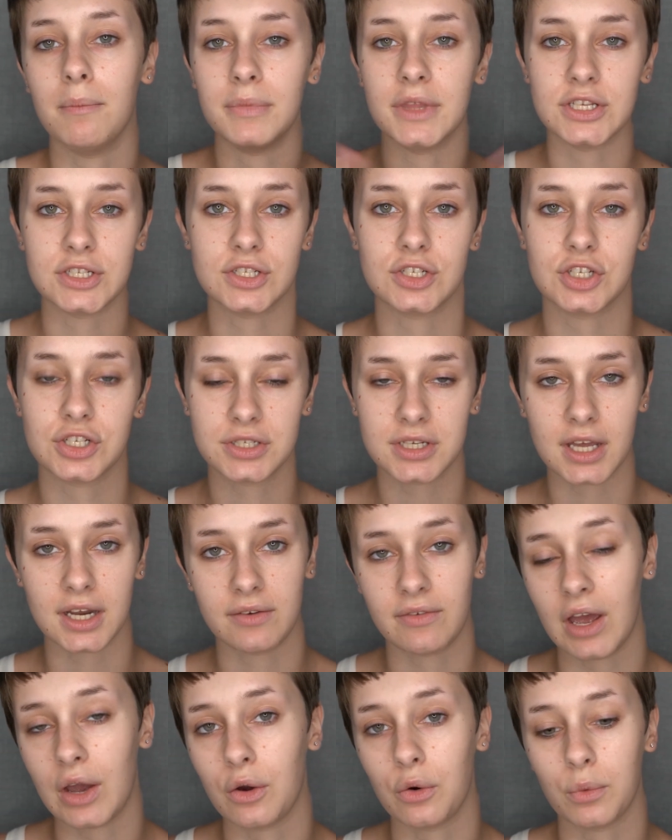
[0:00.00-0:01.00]
this is just kind
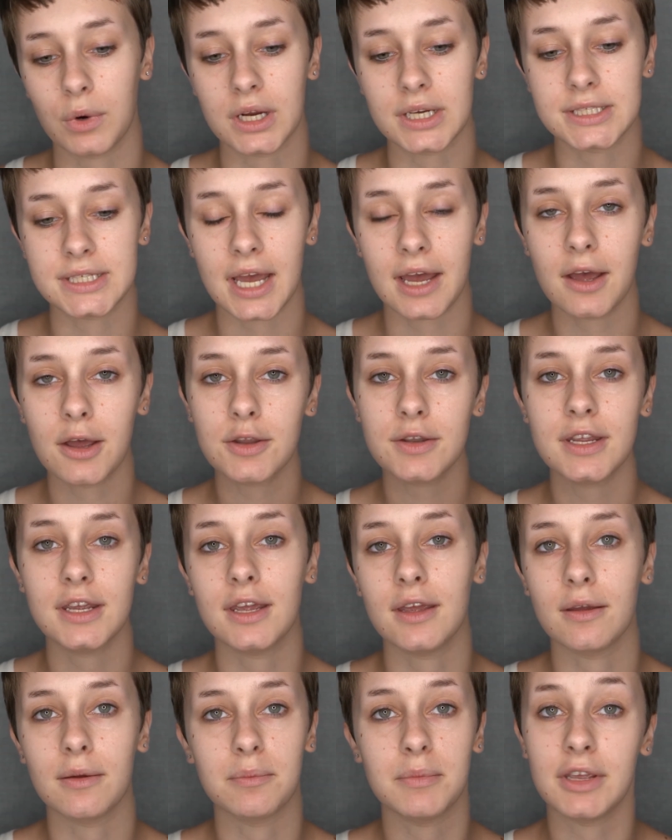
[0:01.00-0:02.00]
of how it worked out.
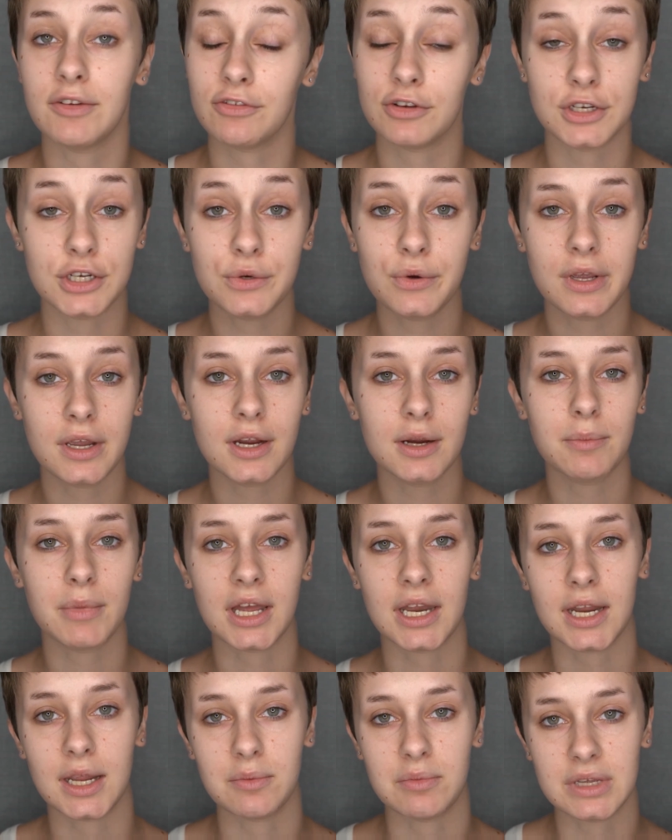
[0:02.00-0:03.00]
If you're new here,
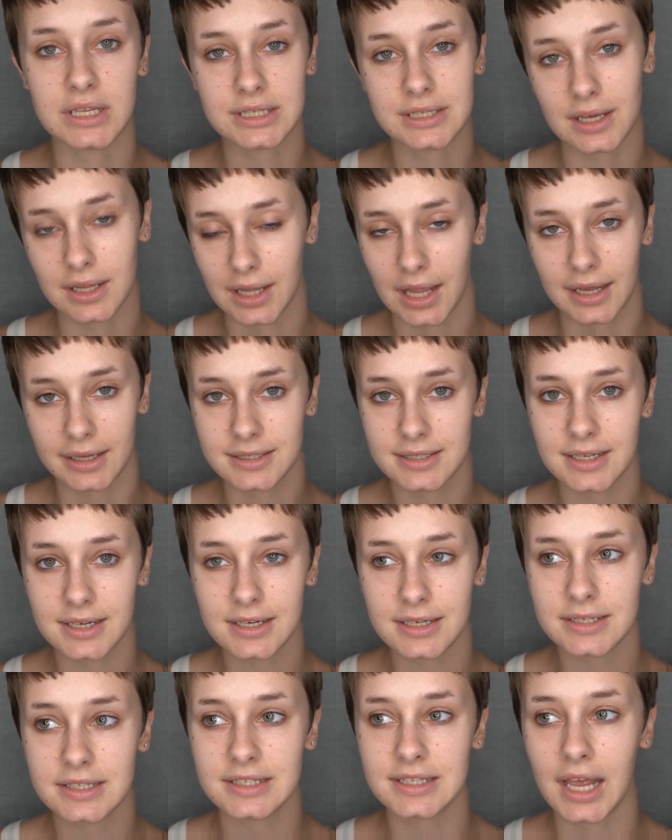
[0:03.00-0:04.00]
my name is
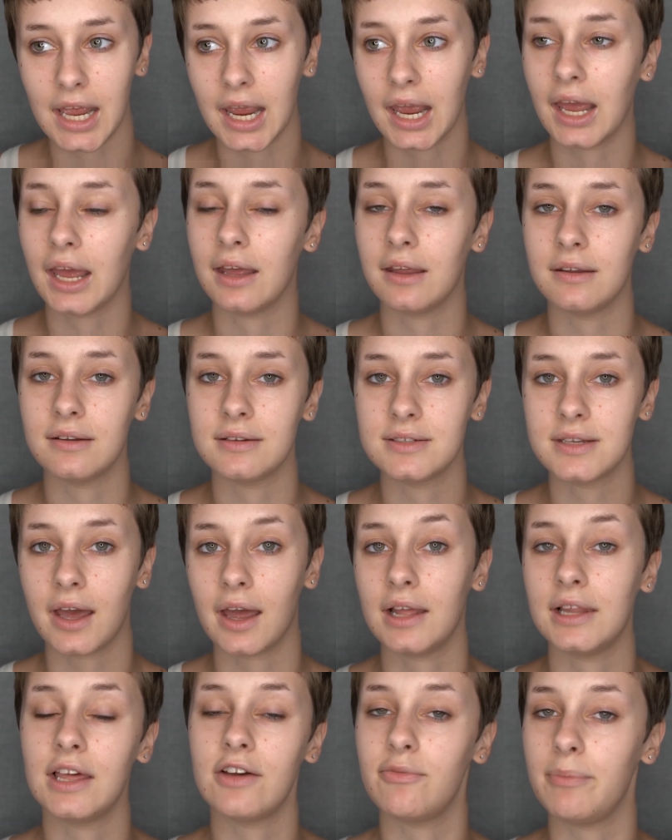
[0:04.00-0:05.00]
Alexis and
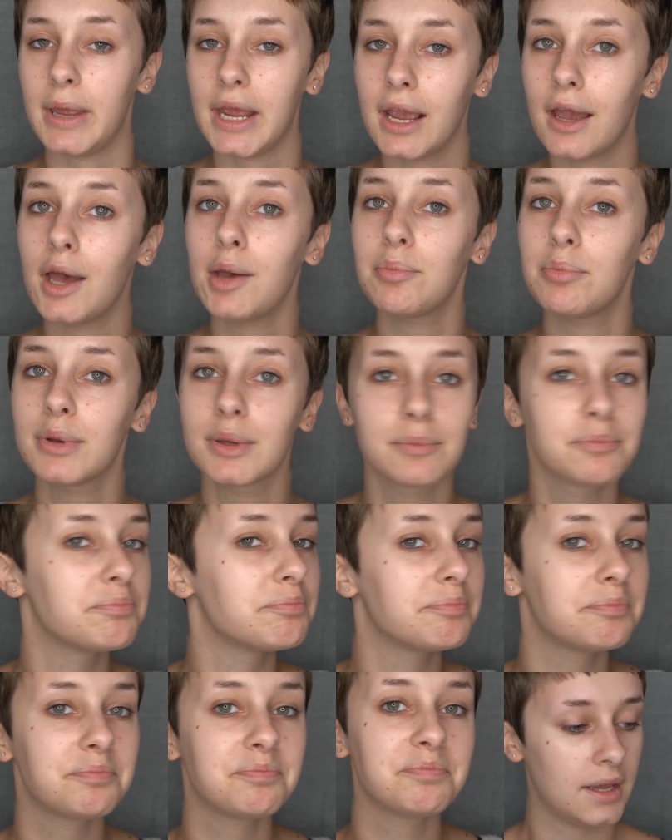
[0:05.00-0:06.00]
I love makeup.
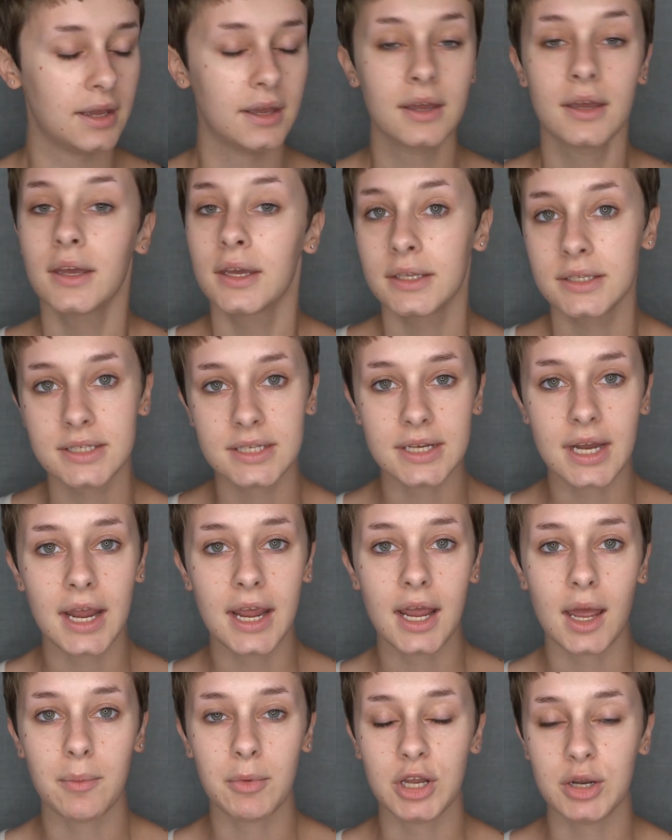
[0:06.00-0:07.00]

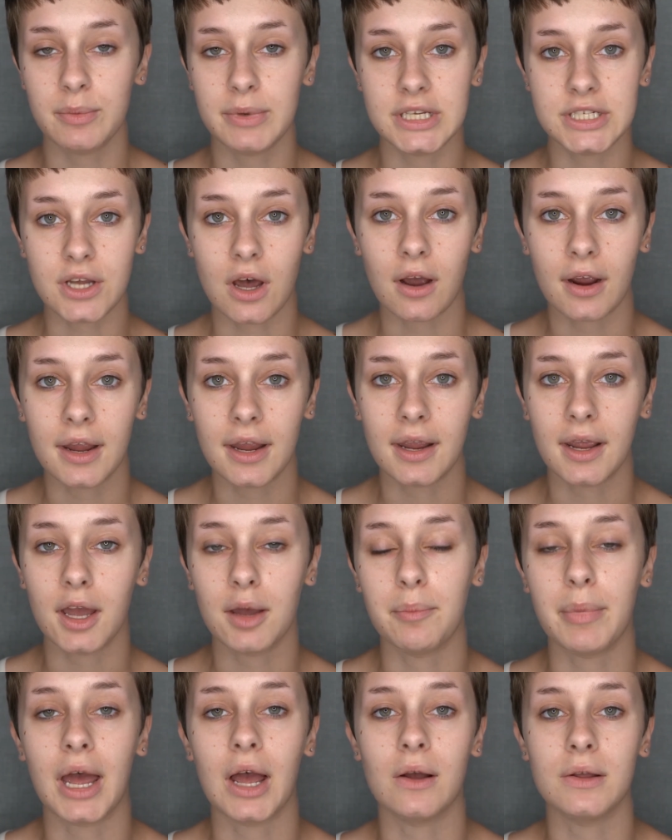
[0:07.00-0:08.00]
Today I'm going to be talking
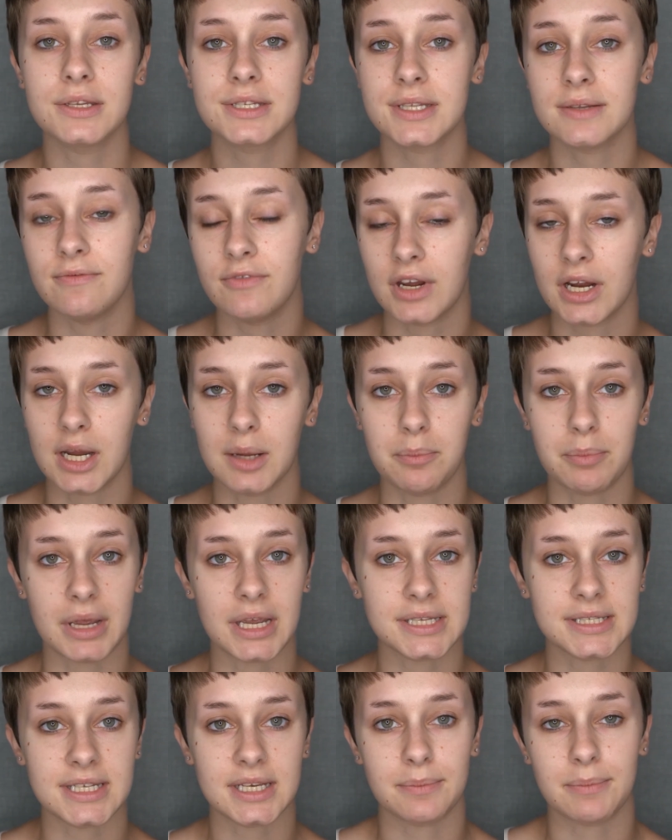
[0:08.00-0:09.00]
about some very
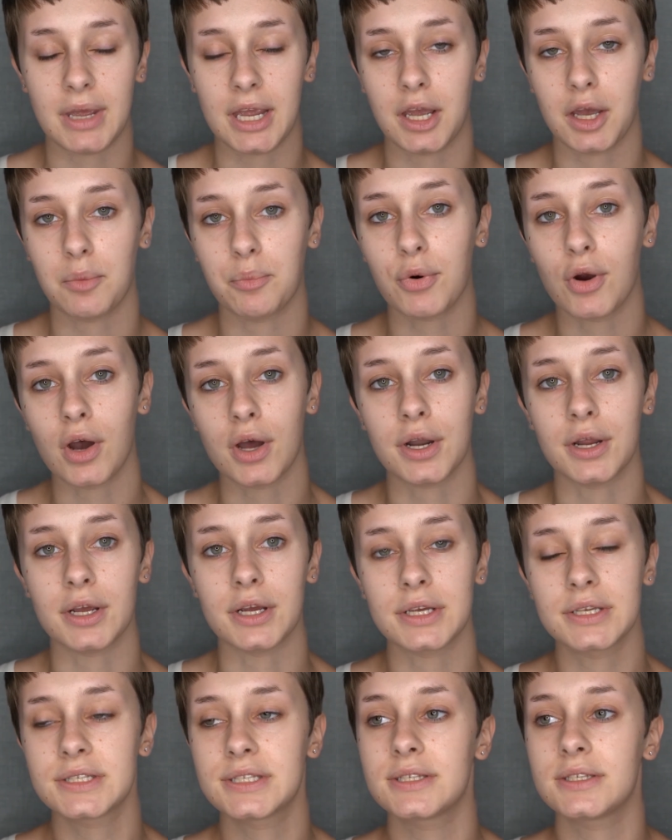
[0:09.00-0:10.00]
basic makeup
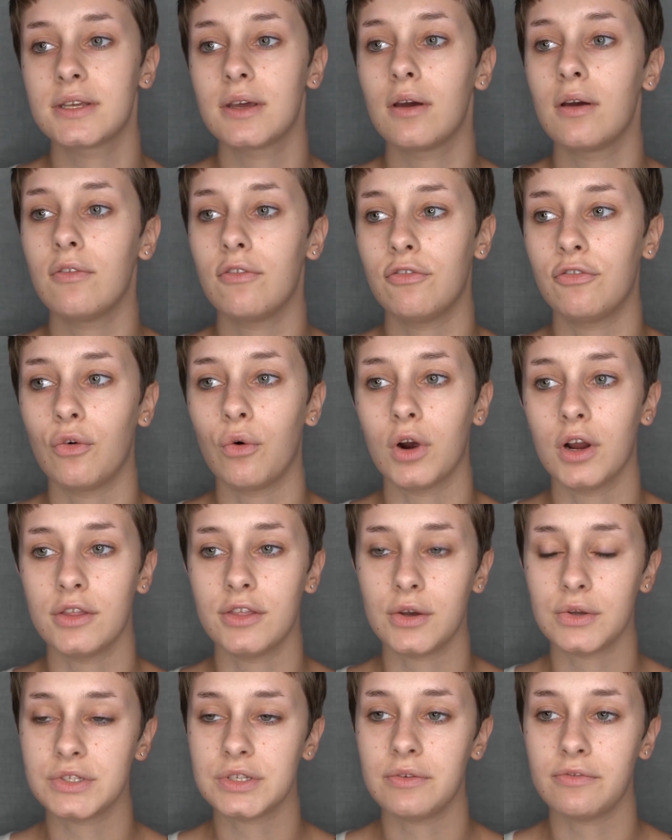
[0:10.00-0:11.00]
products for
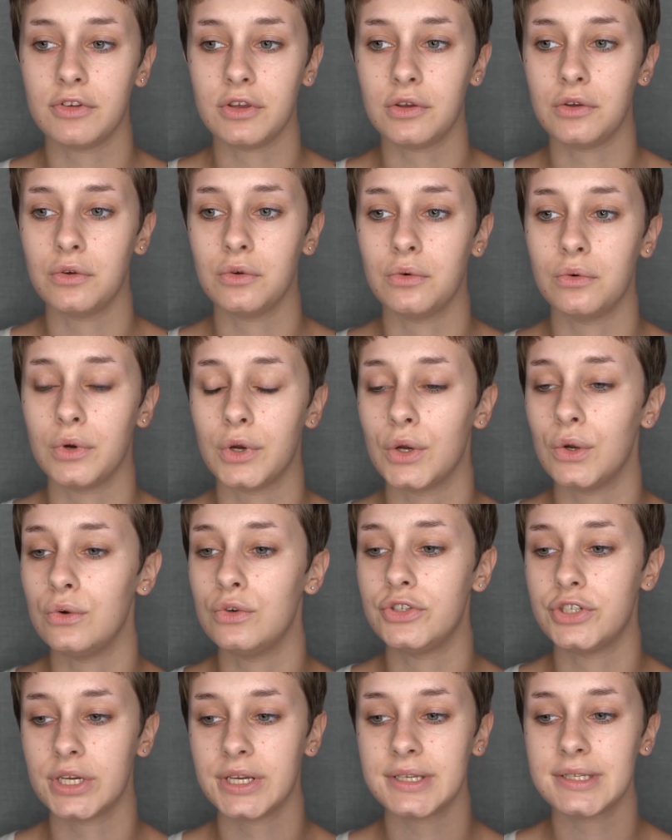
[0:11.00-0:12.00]
those of you who
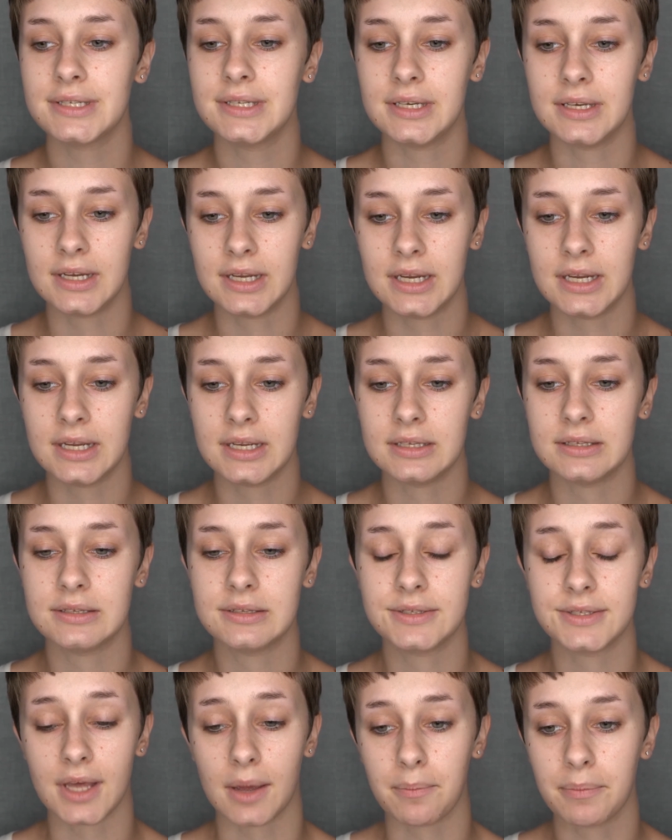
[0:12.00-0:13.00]
just need
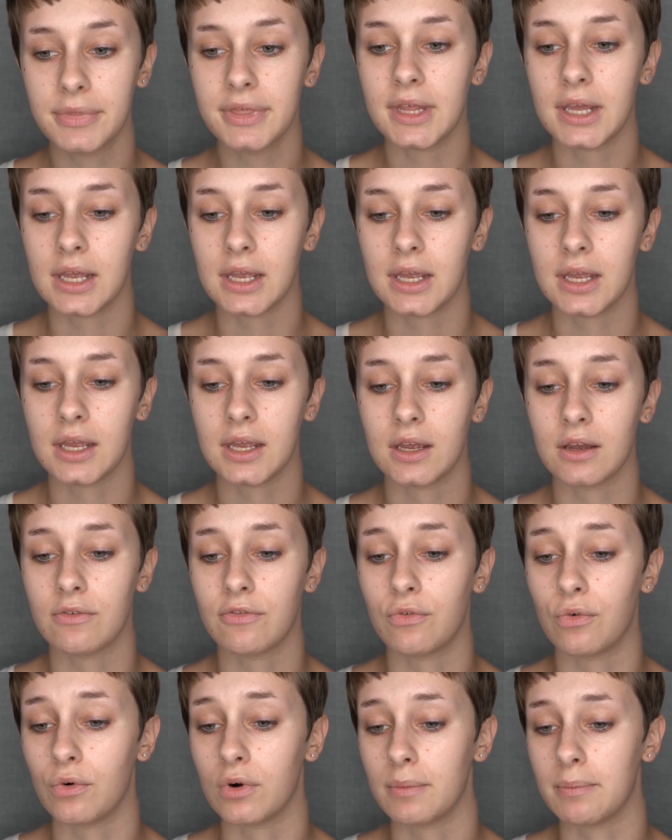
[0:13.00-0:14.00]
something
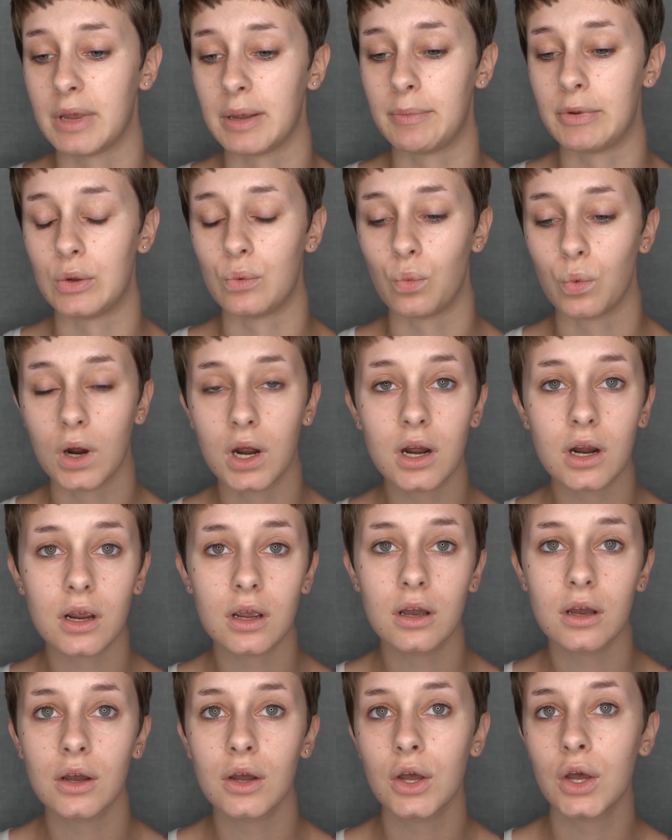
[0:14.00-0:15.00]
for maybe
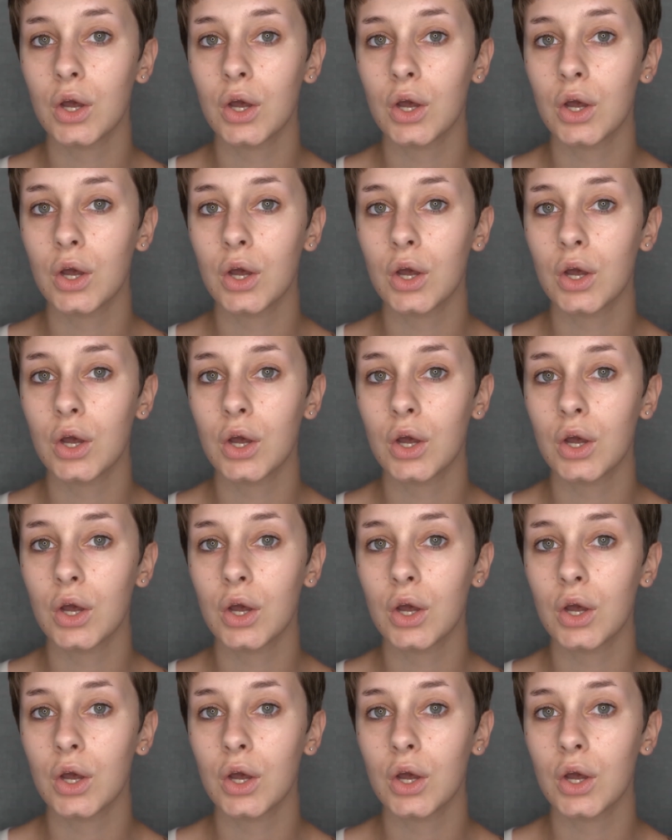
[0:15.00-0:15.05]
work